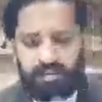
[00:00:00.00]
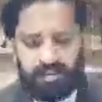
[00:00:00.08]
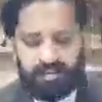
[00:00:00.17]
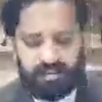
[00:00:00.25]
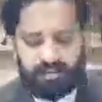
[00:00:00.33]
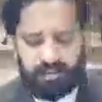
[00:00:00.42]

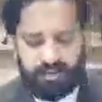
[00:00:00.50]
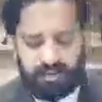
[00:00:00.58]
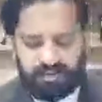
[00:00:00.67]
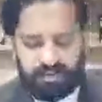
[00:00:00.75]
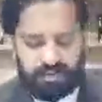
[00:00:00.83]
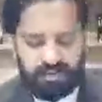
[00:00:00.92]
These
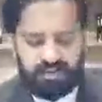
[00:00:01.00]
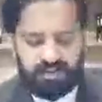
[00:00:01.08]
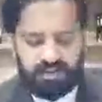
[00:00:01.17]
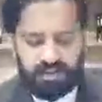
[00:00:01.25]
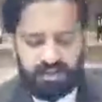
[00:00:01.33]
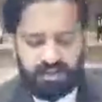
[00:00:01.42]
things
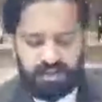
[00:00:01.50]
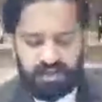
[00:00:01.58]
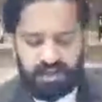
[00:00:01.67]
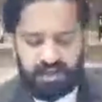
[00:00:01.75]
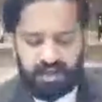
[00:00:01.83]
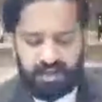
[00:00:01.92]

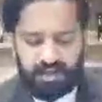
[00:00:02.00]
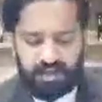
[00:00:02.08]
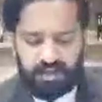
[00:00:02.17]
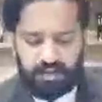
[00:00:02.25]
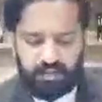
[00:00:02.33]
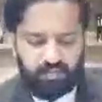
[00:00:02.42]
all
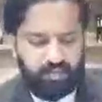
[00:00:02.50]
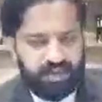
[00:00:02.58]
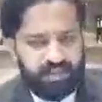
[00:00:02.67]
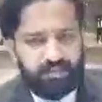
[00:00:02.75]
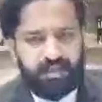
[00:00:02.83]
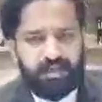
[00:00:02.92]
wajib I
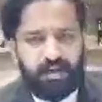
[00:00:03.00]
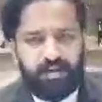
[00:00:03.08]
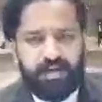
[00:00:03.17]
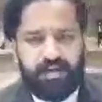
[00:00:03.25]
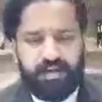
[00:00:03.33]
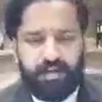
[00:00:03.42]
already
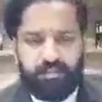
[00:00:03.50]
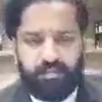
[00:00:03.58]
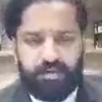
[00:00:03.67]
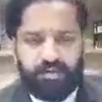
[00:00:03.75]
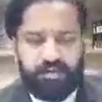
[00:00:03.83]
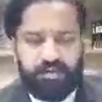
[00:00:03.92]
elaborate,
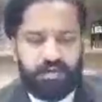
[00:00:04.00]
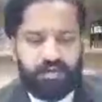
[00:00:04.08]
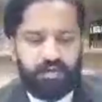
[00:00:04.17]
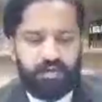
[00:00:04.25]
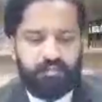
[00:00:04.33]
but it